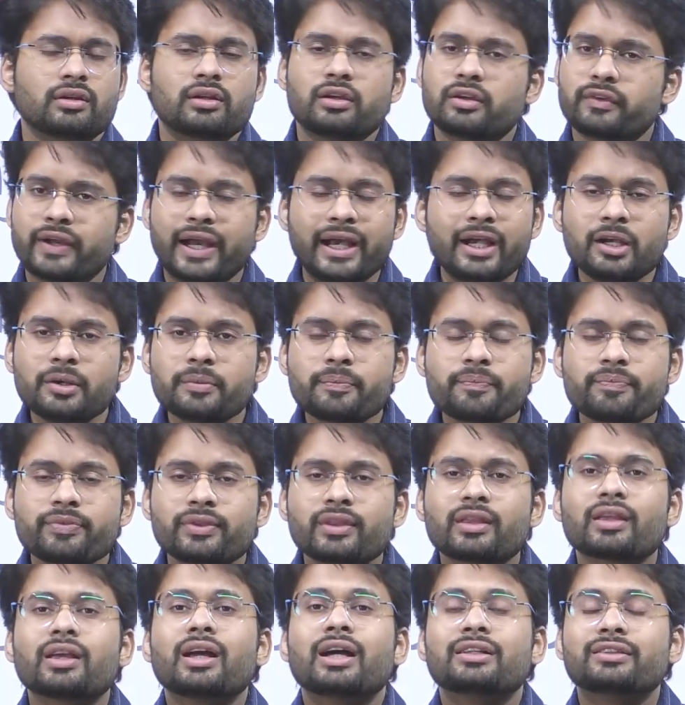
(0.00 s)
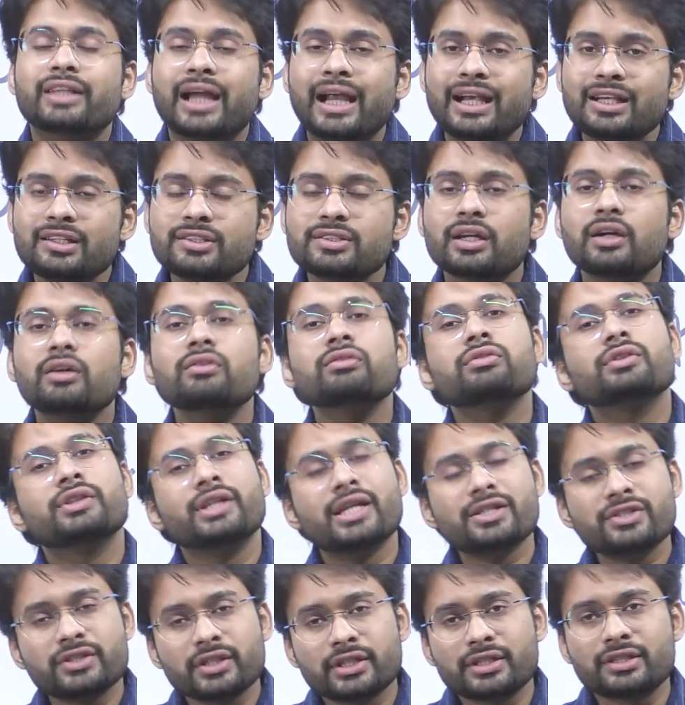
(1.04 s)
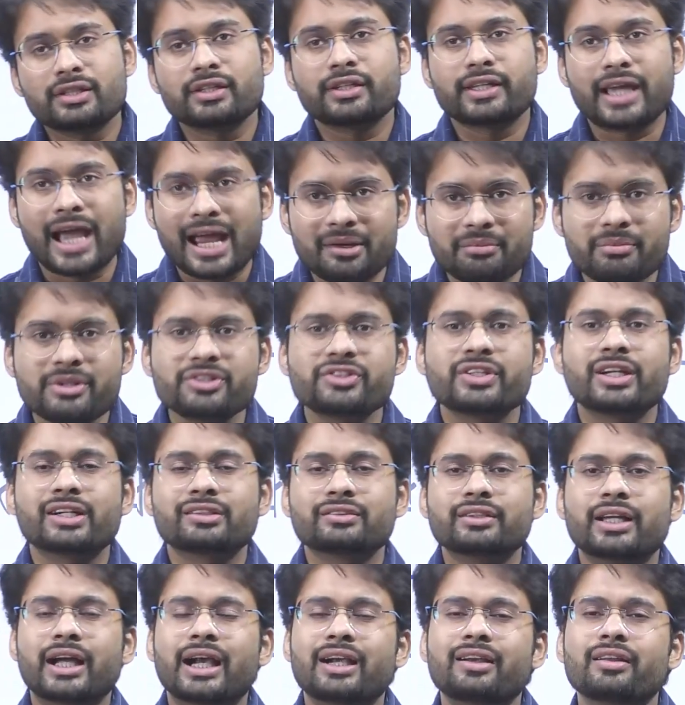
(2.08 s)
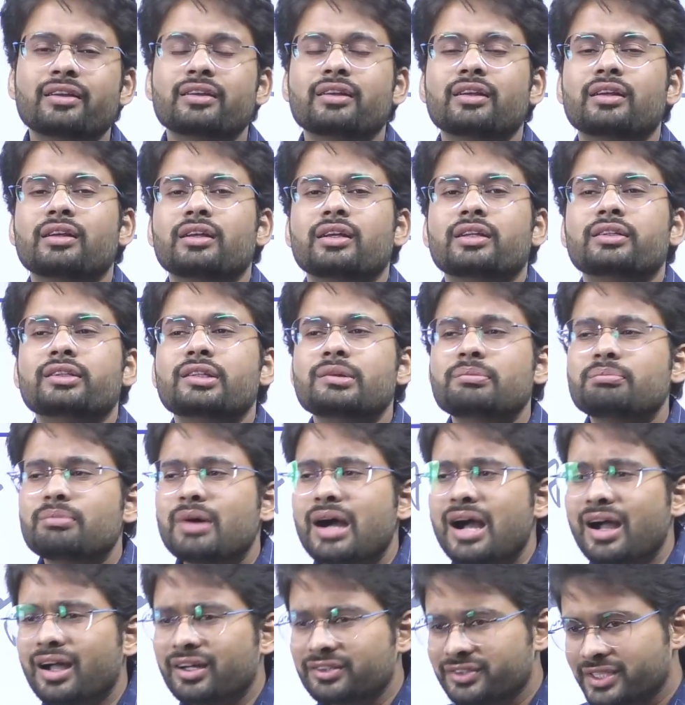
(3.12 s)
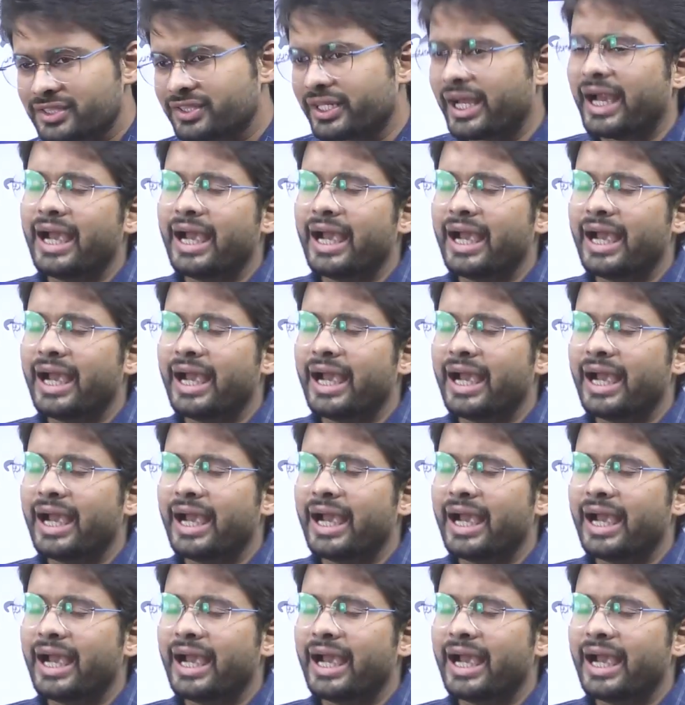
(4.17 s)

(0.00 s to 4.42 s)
Right? That's how, yes, it can be said that the Marxist